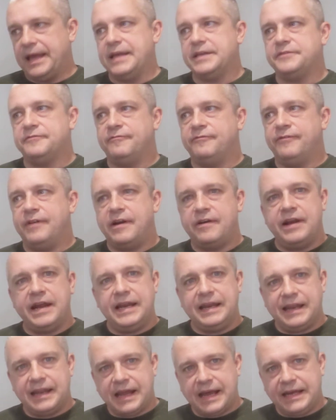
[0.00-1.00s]
is
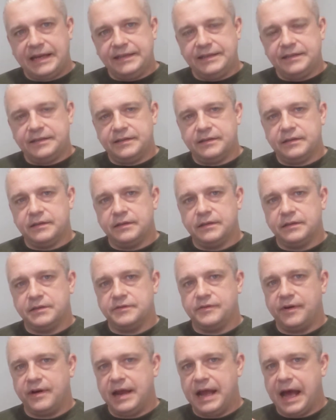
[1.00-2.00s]
very light.
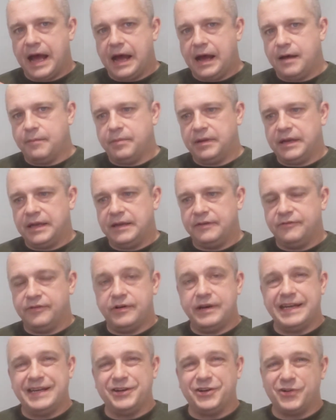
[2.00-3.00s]
It's very appley,
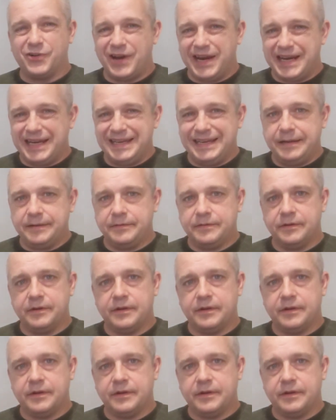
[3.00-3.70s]
very green.